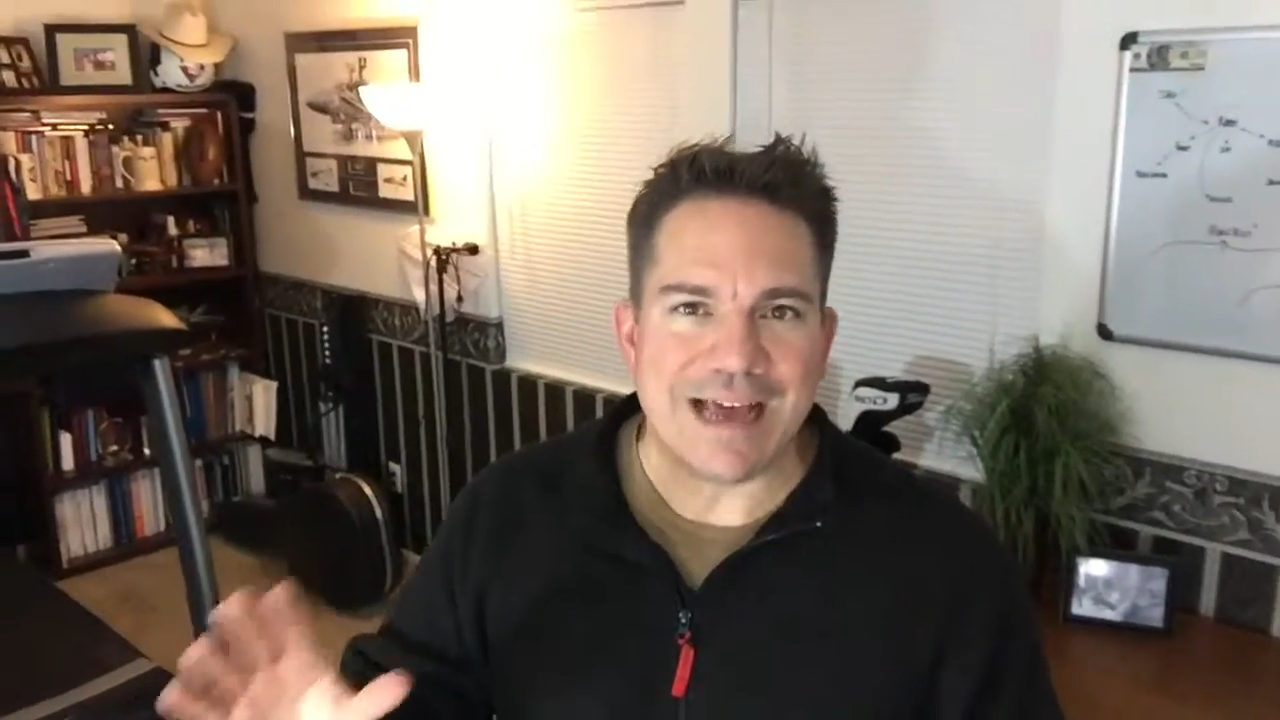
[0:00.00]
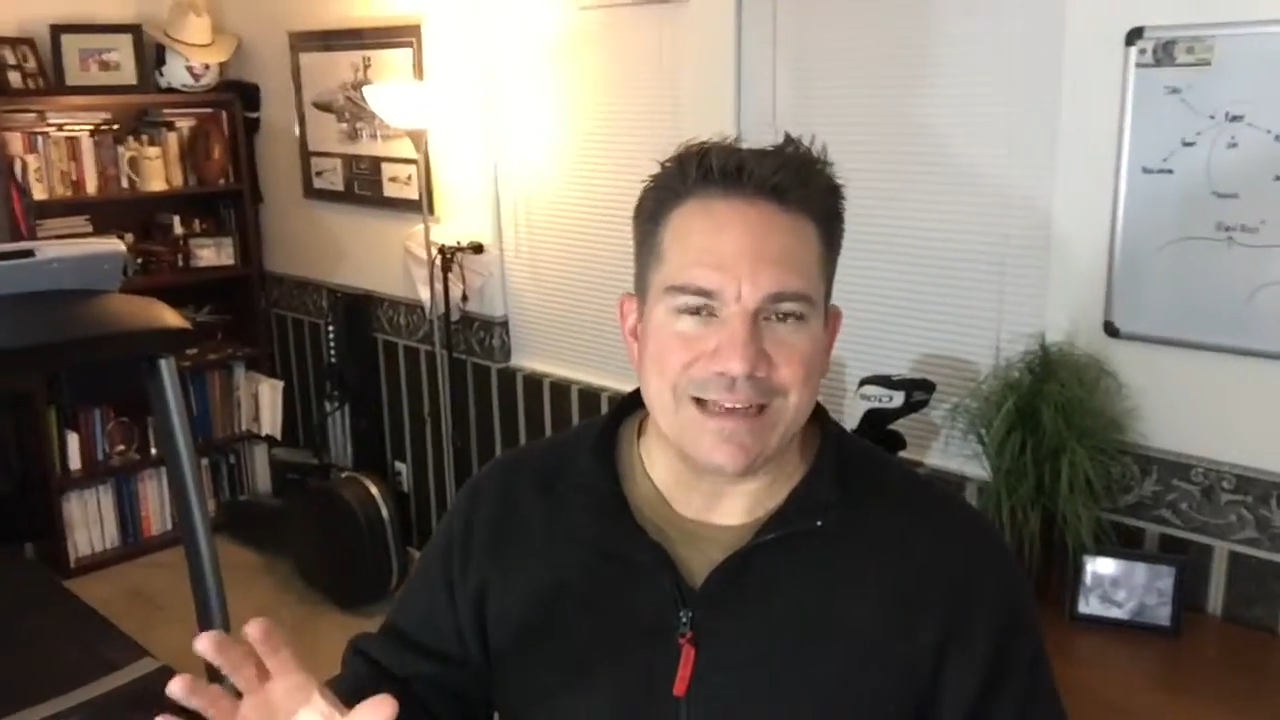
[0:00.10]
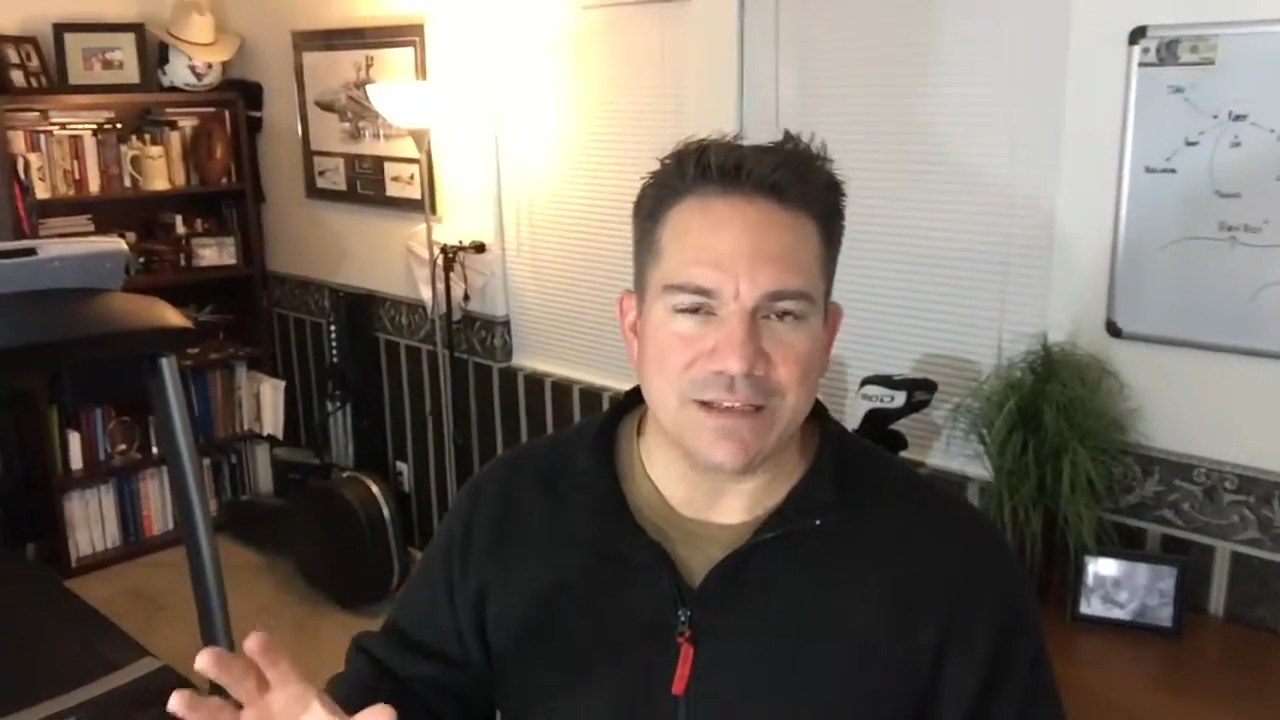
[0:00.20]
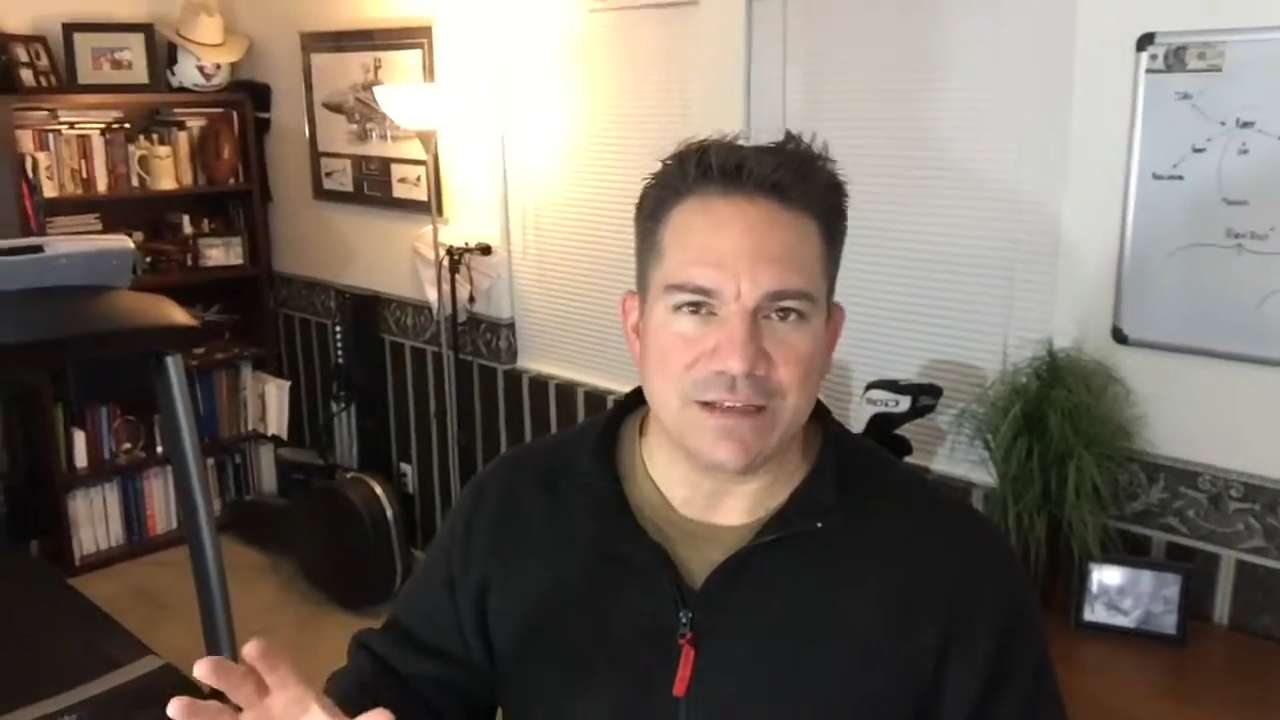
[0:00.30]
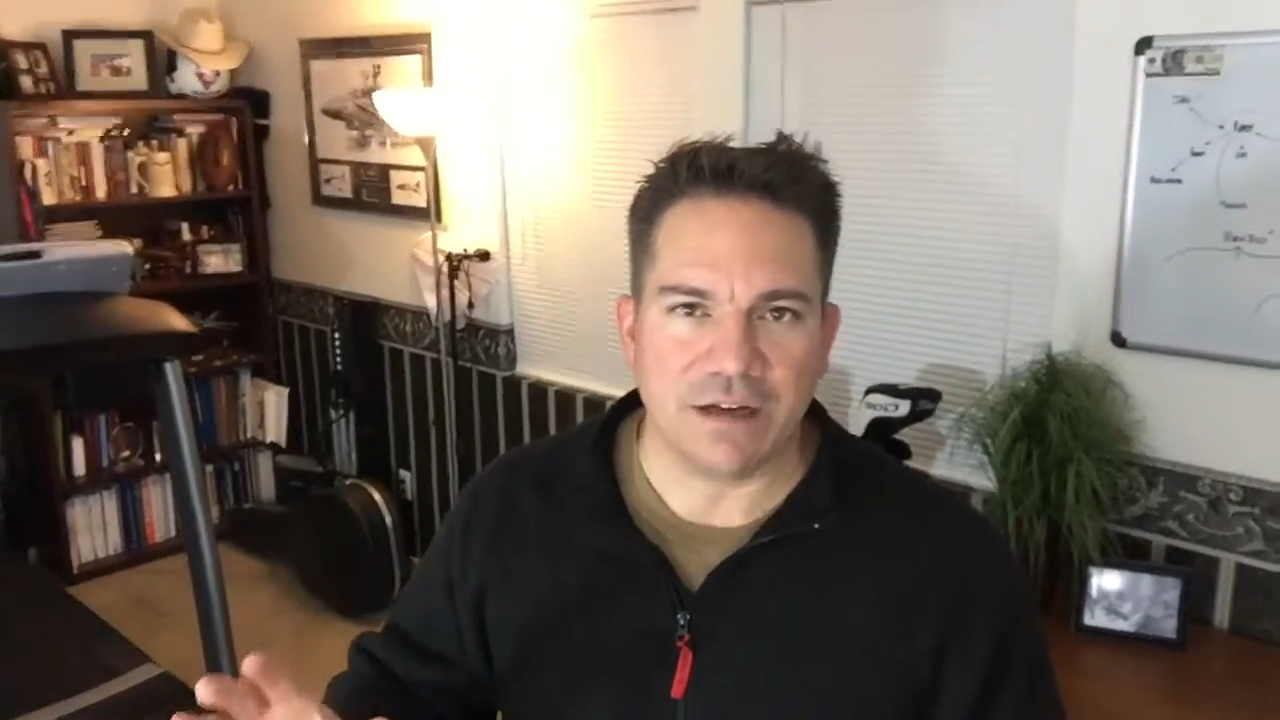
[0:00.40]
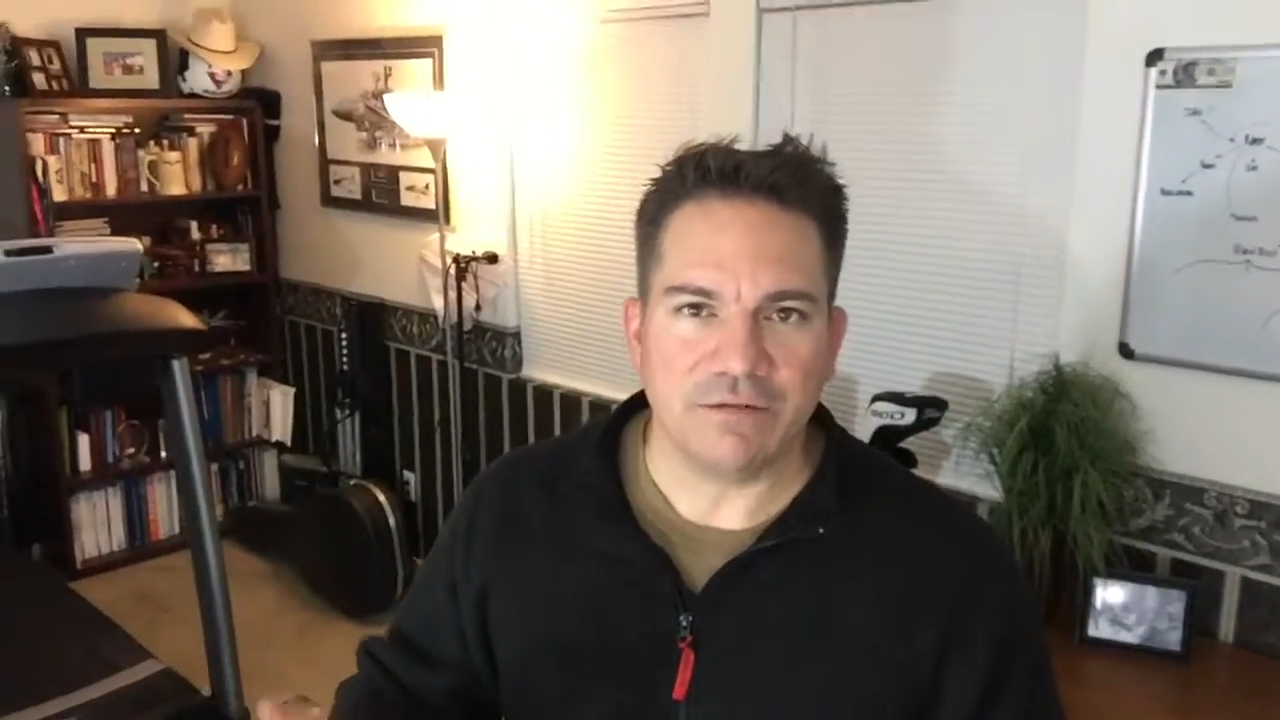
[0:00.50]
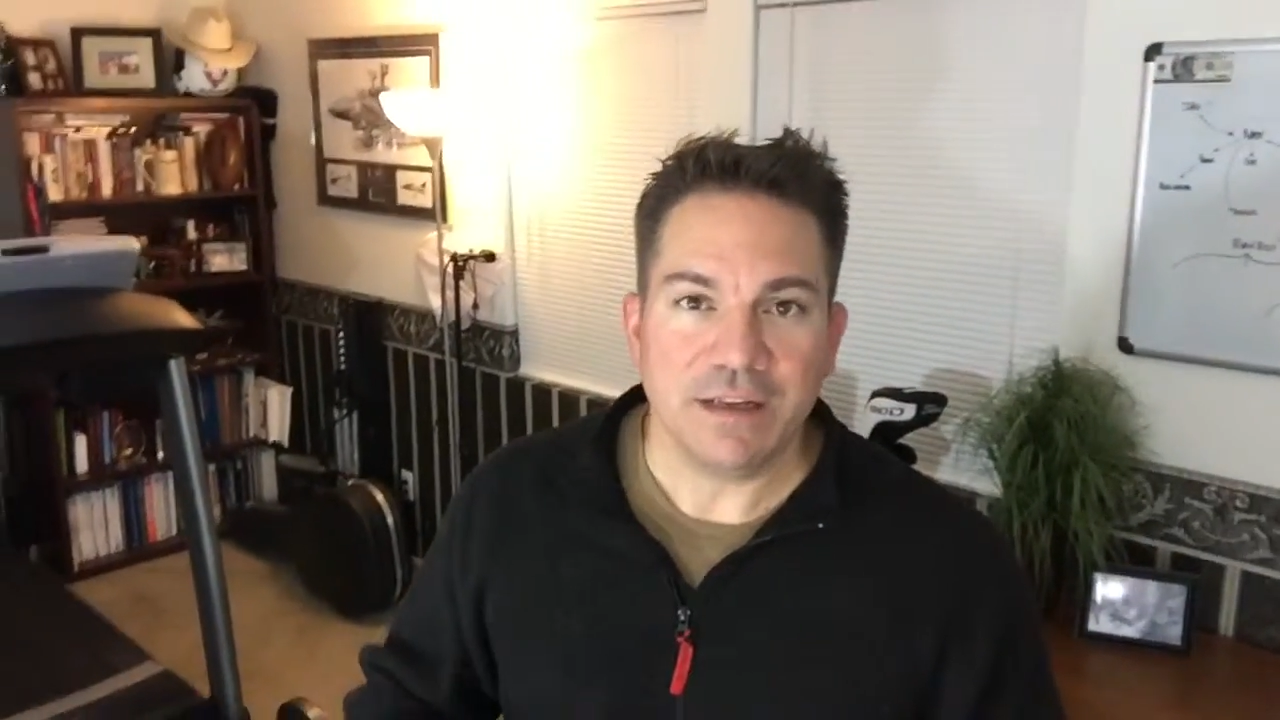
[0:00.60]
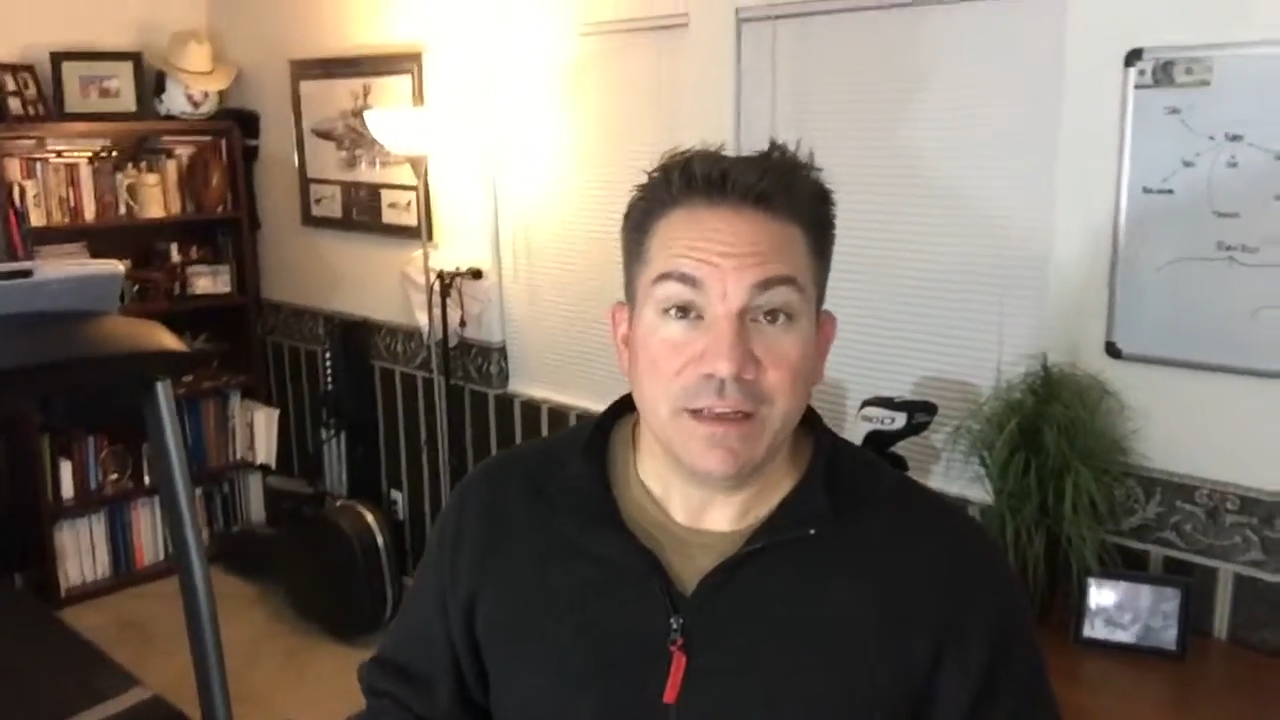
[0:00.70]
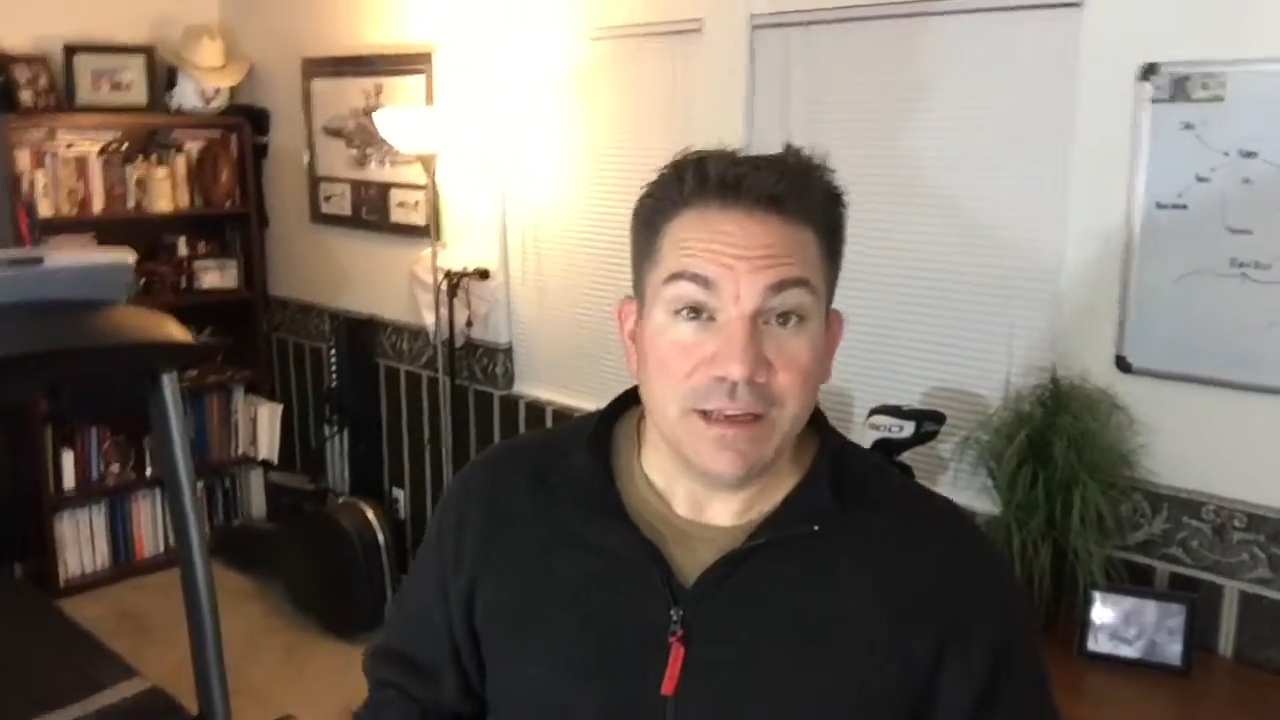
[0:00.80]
that stuff.